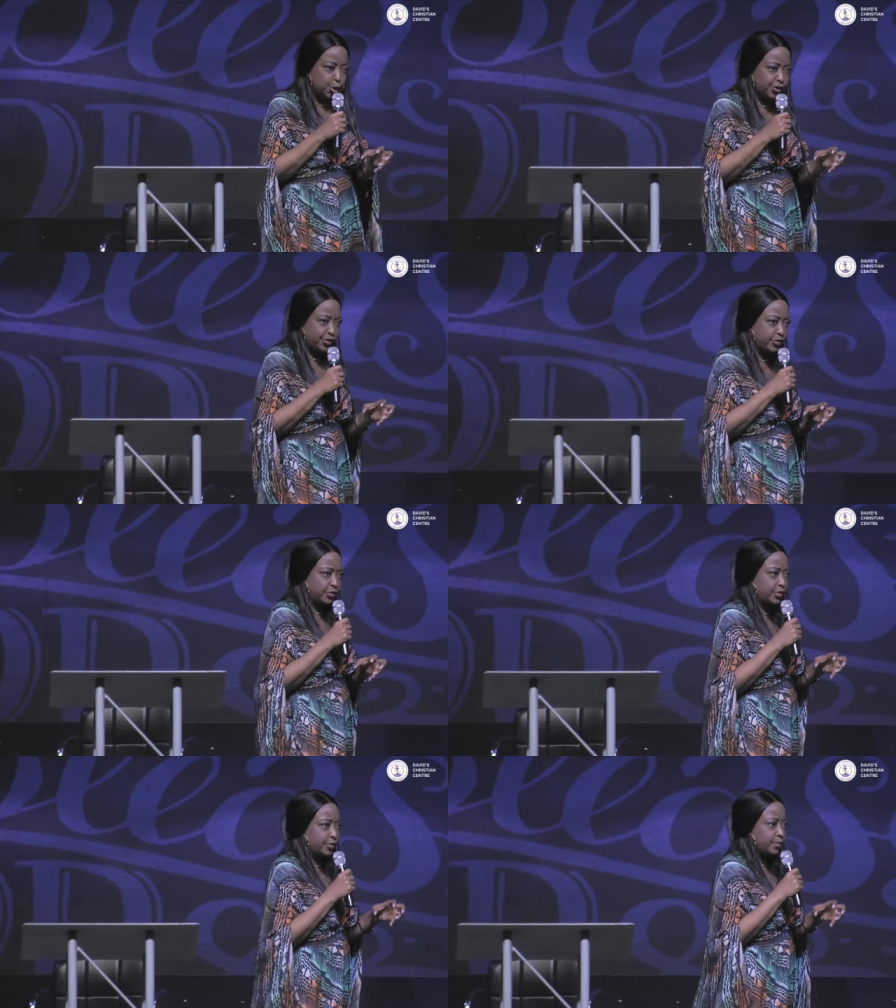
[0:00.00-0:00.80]

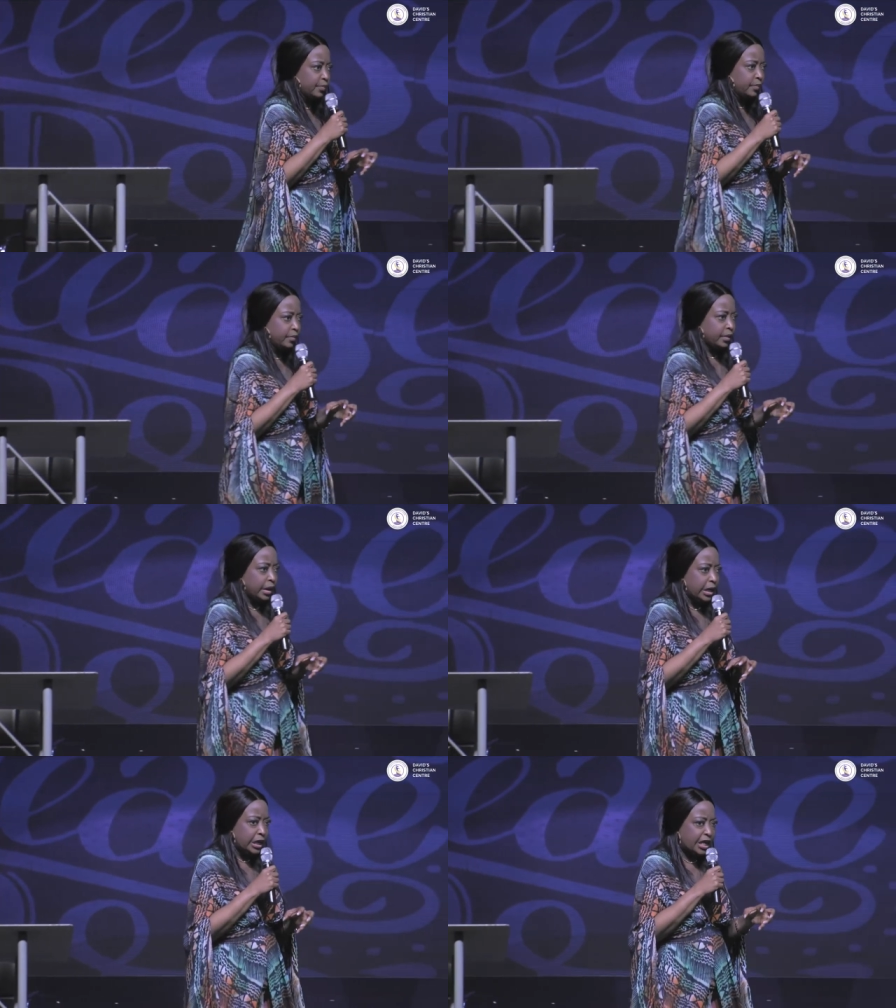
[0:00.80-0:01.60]
choices.
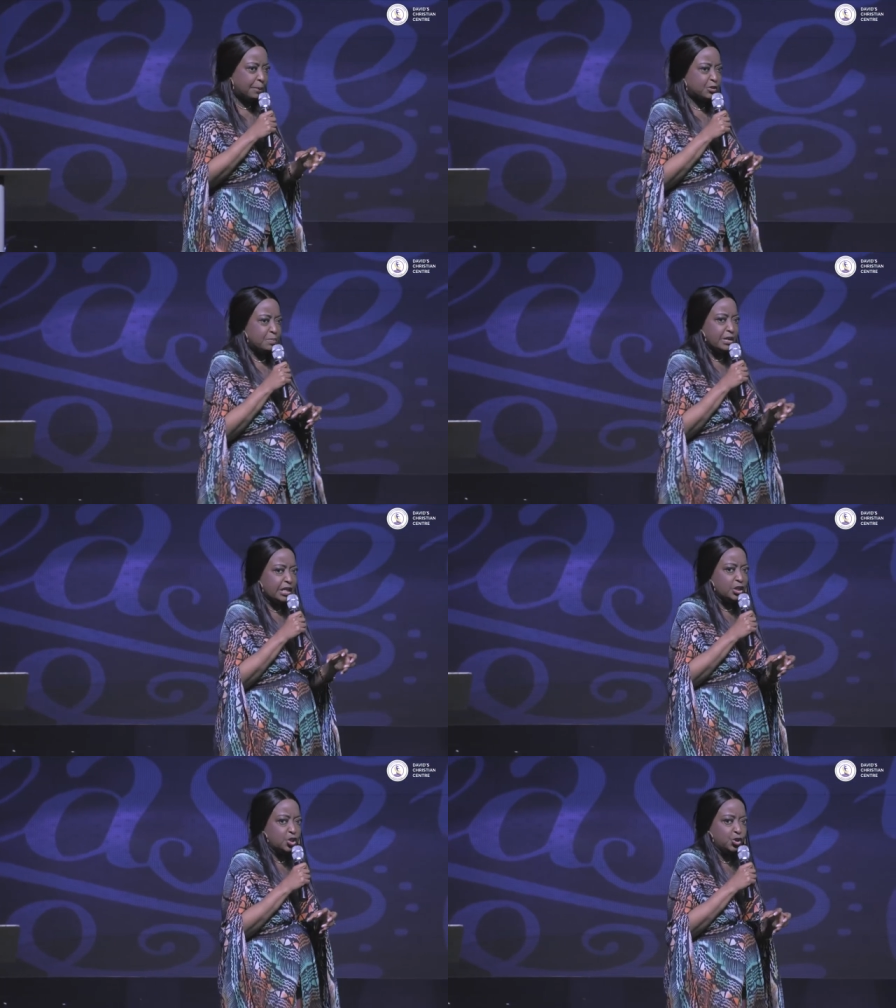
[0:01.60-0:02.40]
He kept
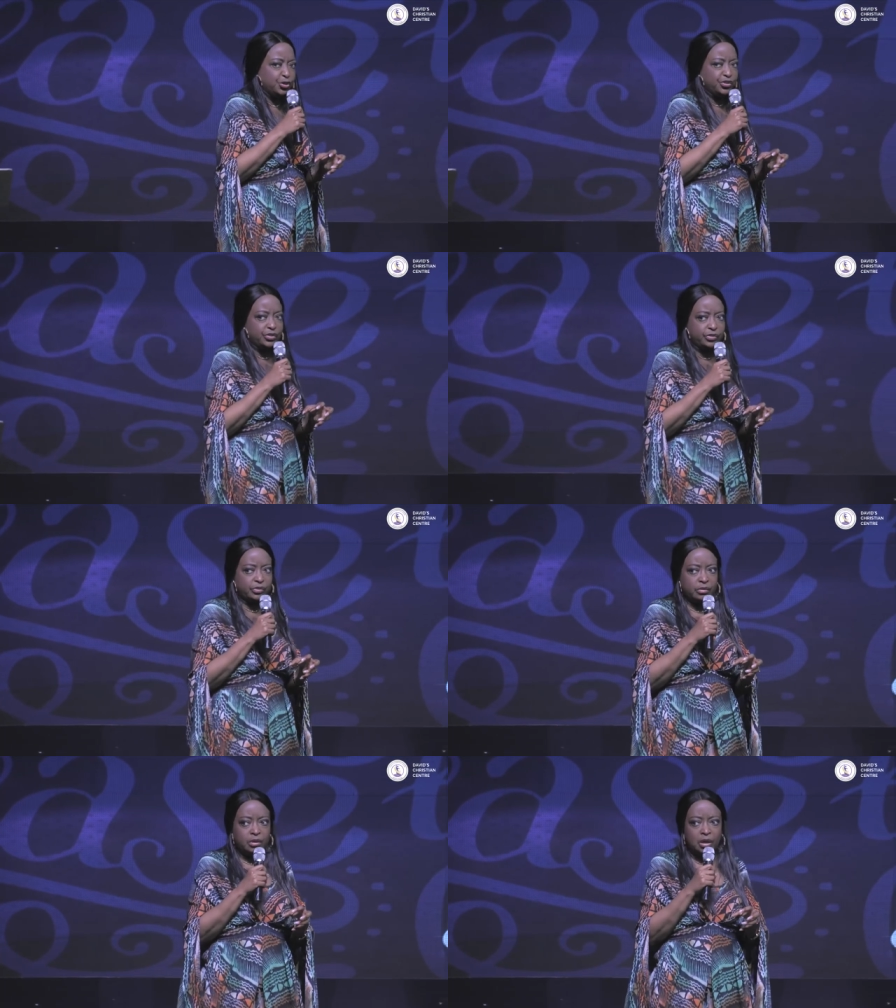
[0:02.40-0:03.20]
making
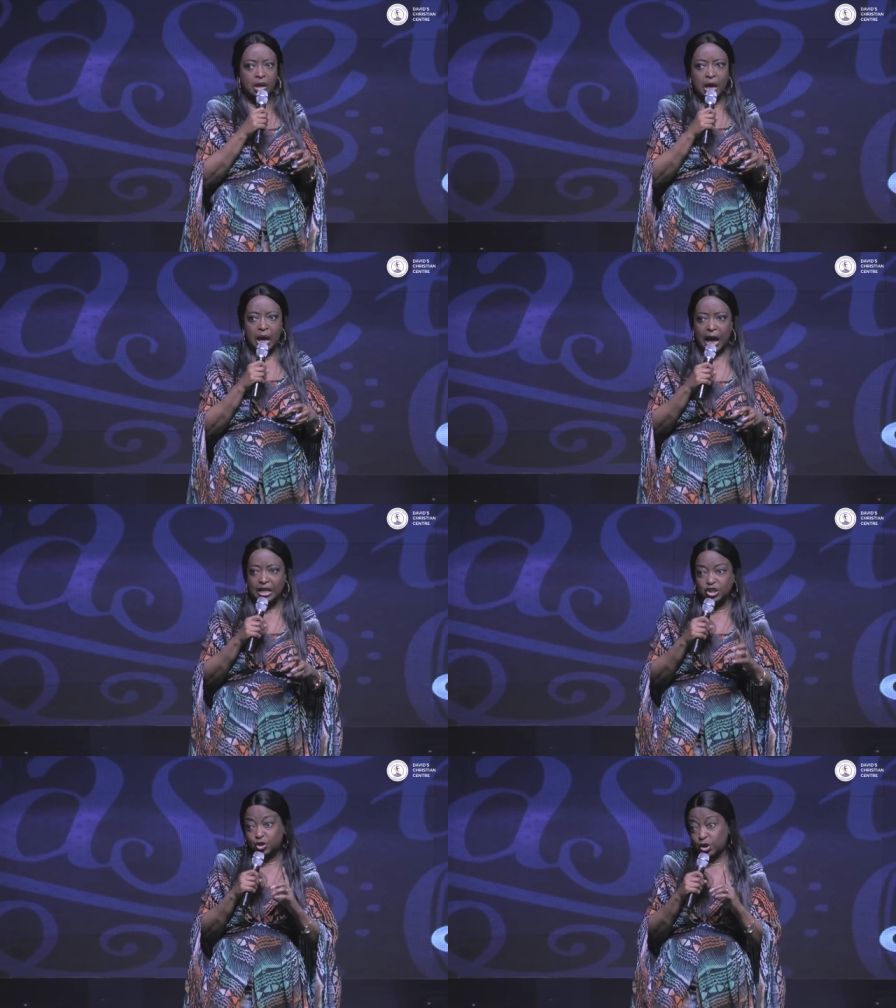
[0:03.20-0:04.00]
choices.
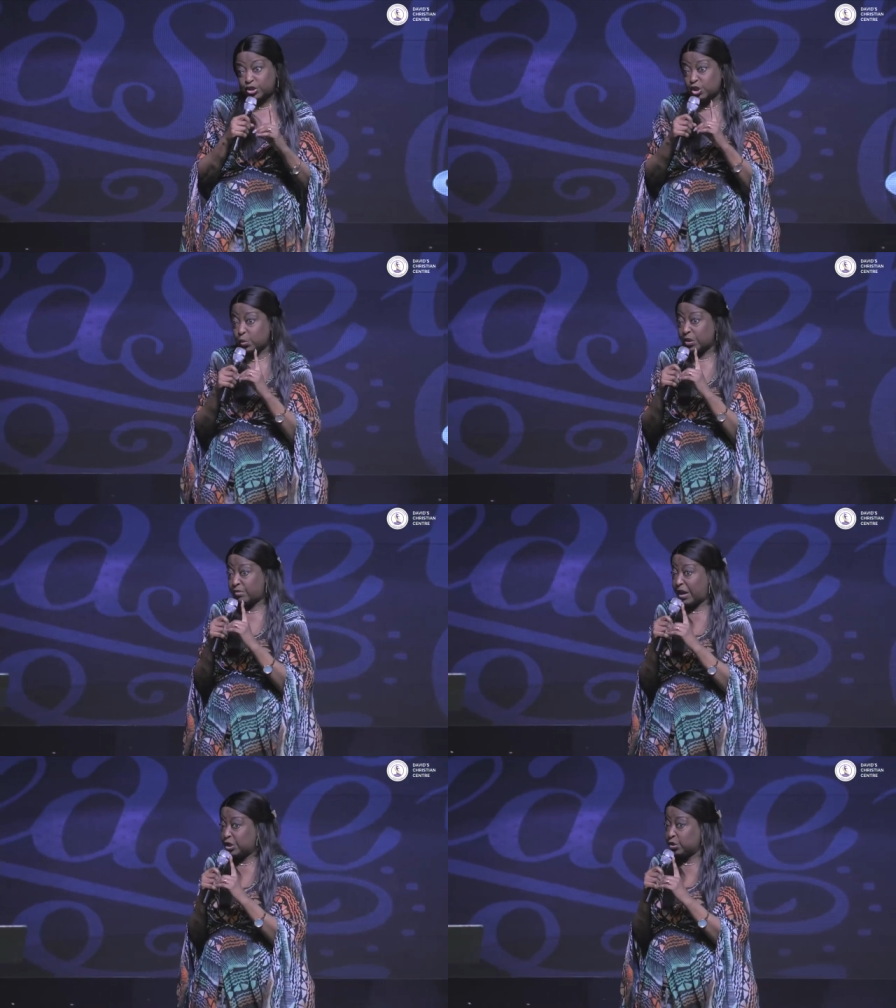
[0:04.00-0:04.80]
And his choices were
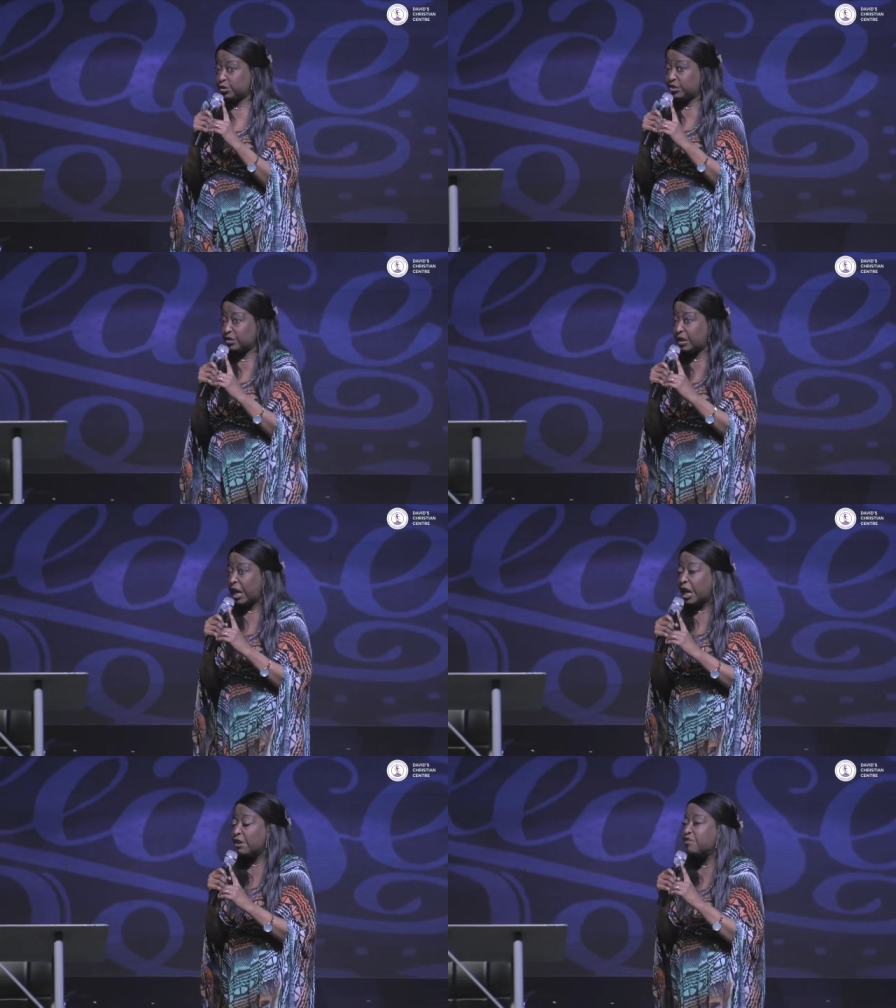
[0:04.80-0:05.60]
the right choices.
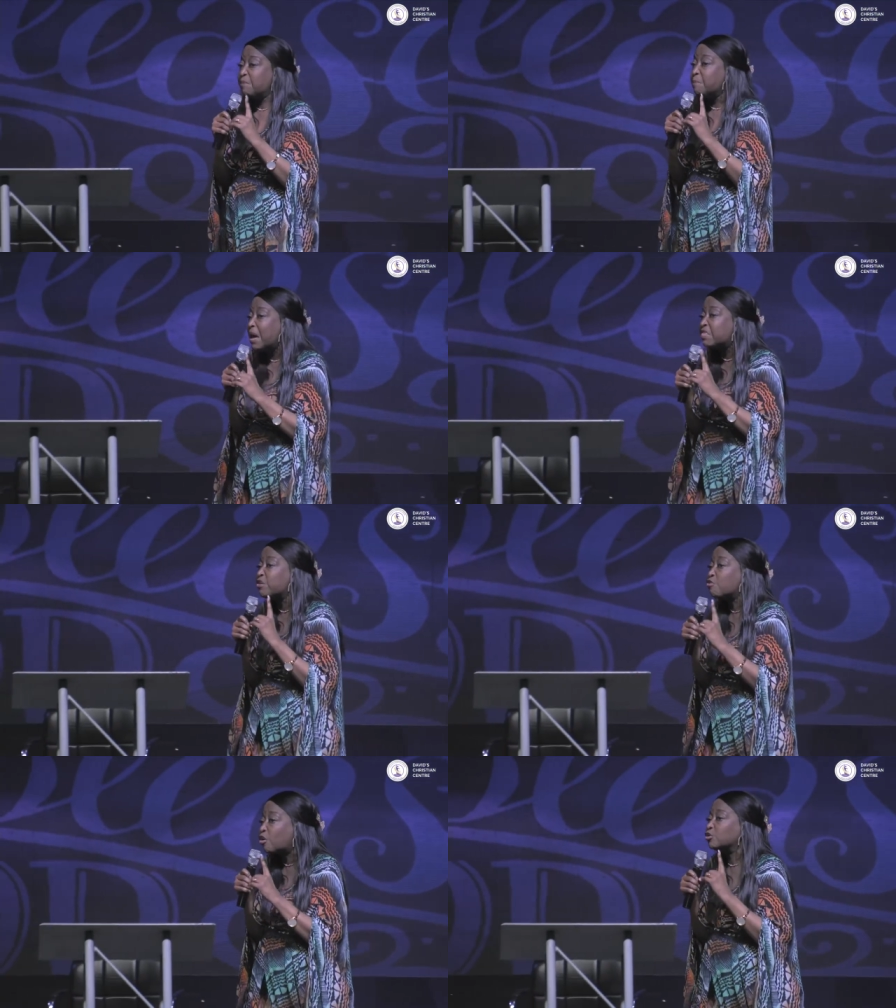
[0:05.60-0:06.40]
If he
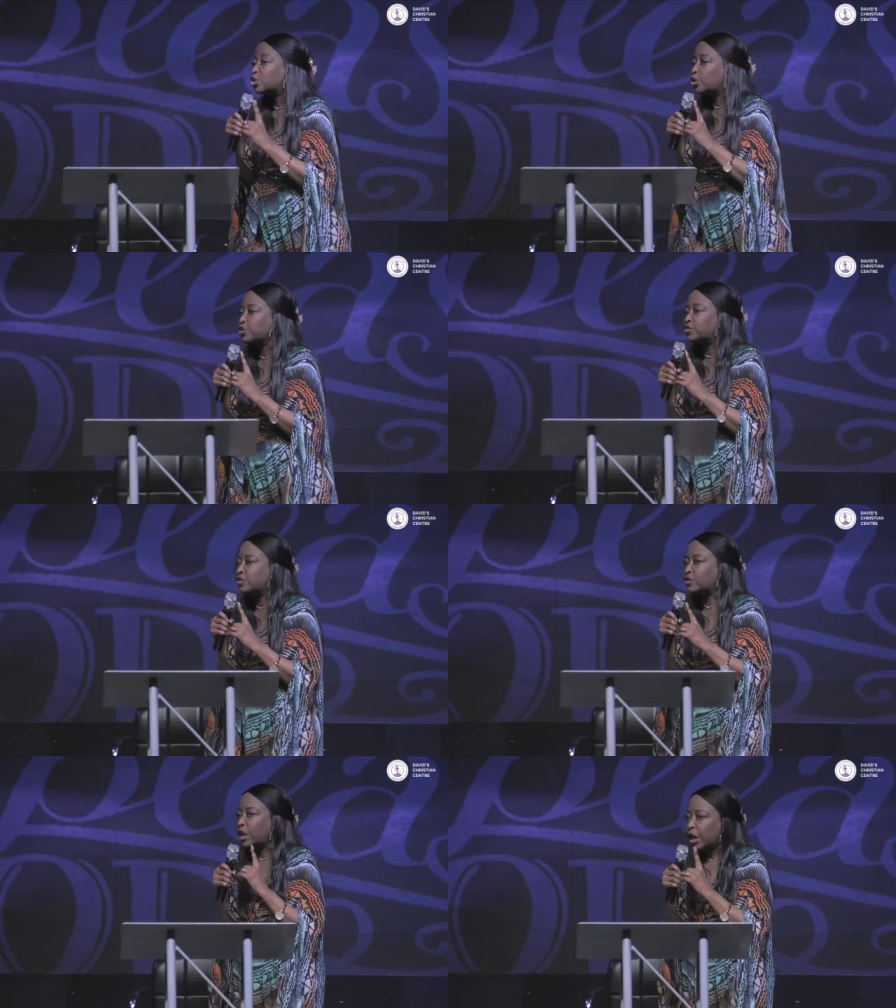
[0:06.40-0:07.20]
made the wrong
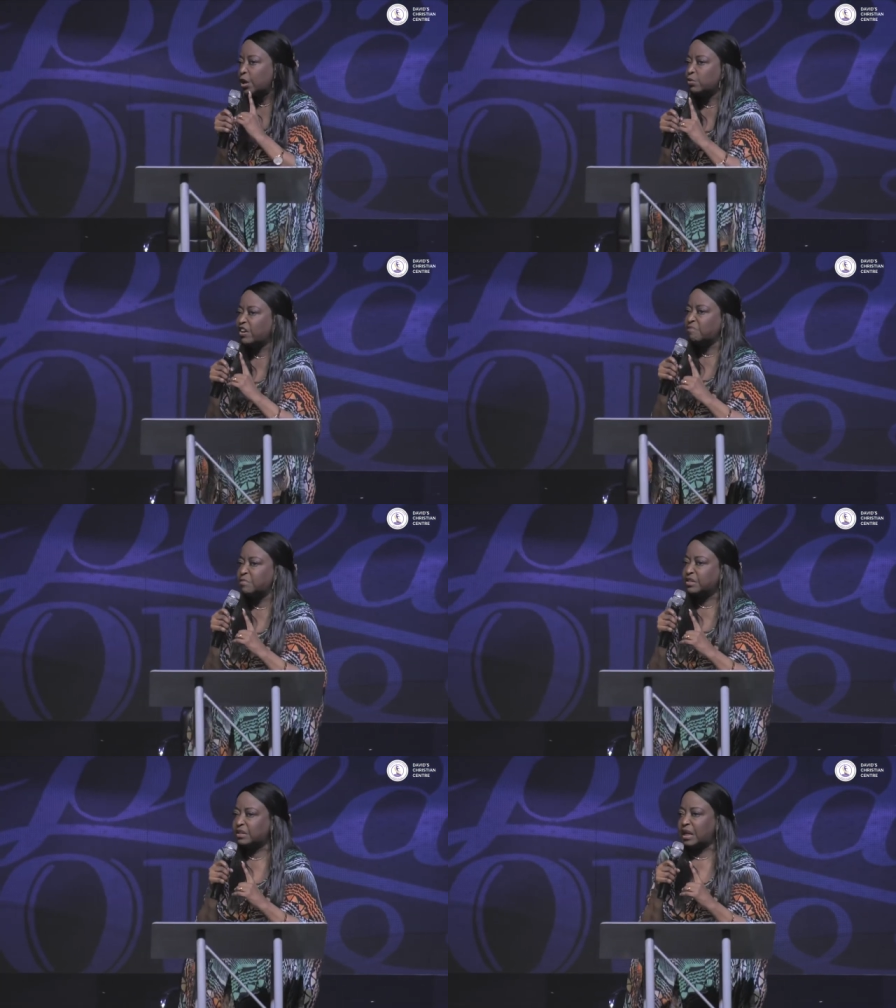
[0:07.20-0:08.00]
choices, he would have
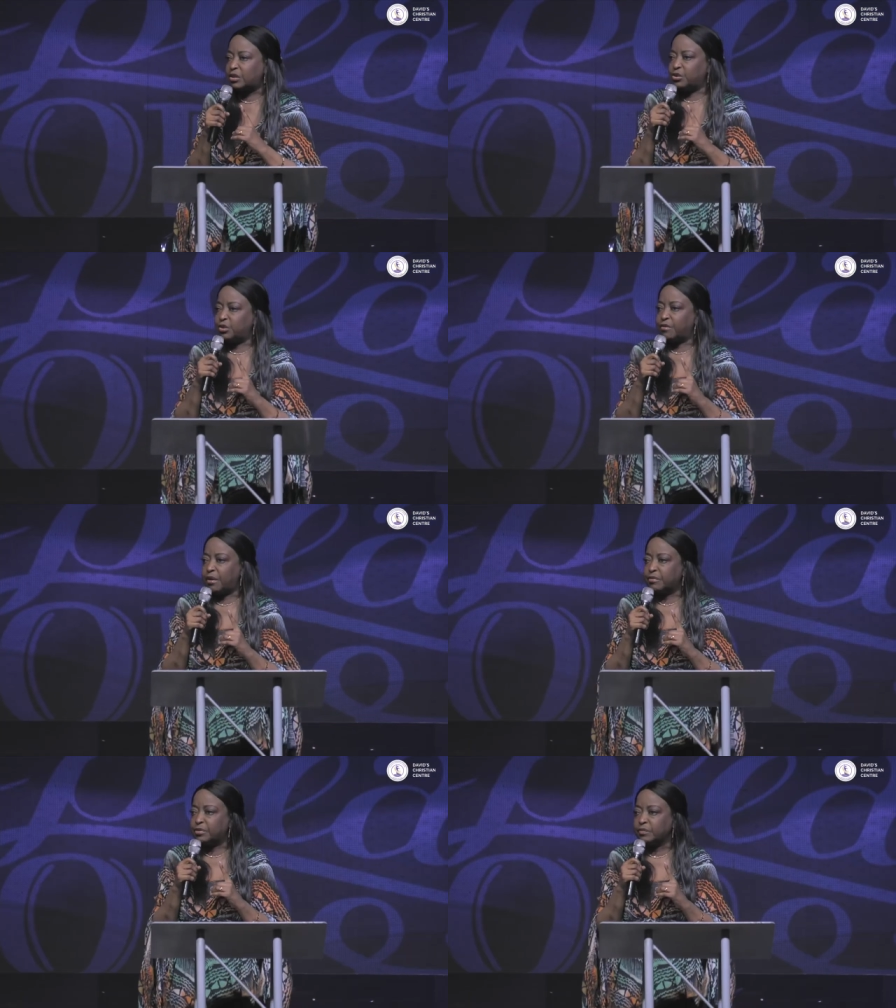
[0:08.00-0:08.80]
missed that
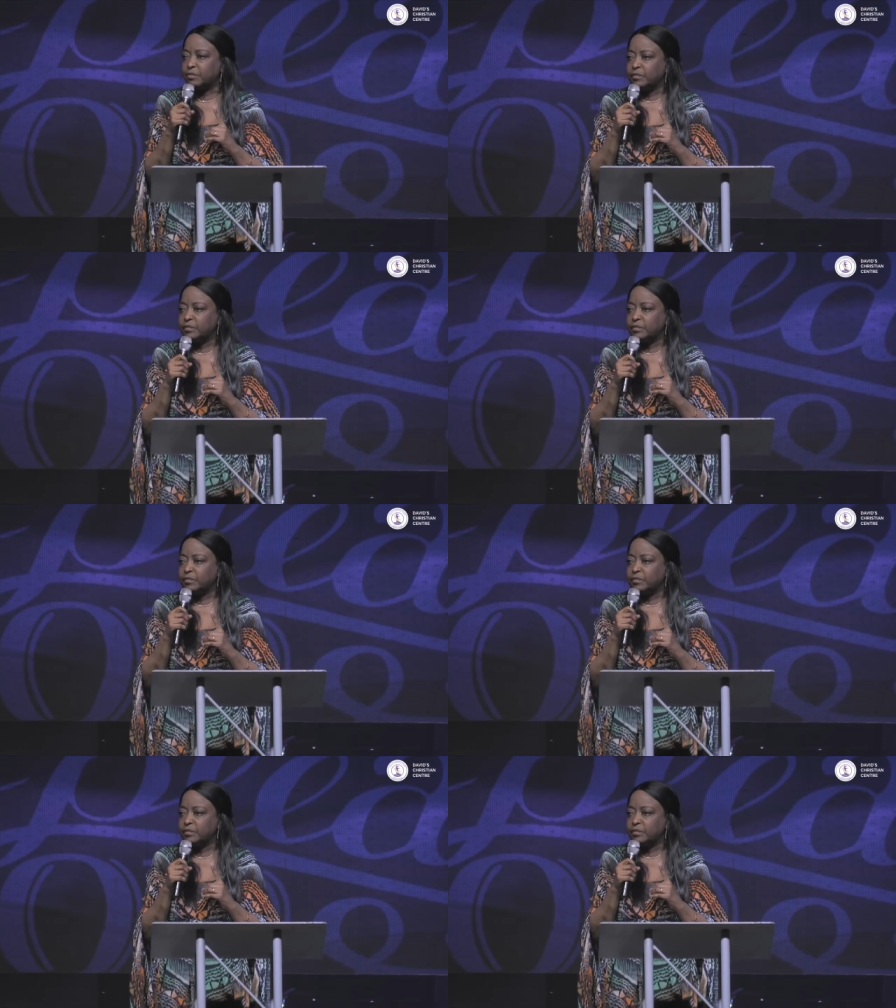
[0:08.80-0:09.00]
turnaround.